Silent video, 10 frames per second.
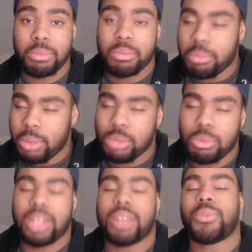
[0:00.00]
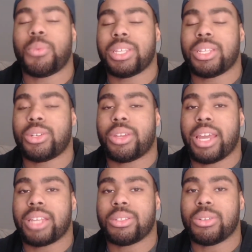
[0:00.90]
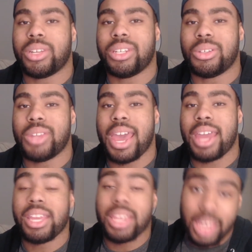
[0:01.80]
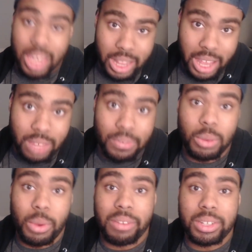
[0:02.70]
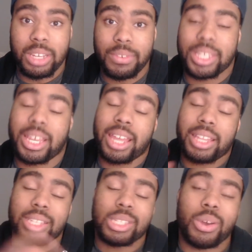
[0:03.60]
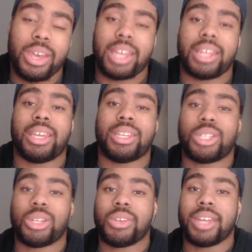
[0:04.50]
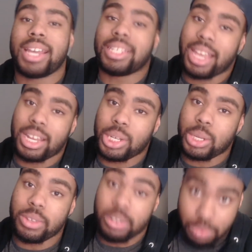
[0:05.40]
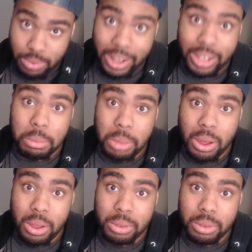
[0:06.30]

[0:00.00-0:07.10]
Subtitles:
But there's many different ways that you can guys go ahead and do that, and that's for the wide receiver side. Let's go ahead and show you guys how to do it running the ball.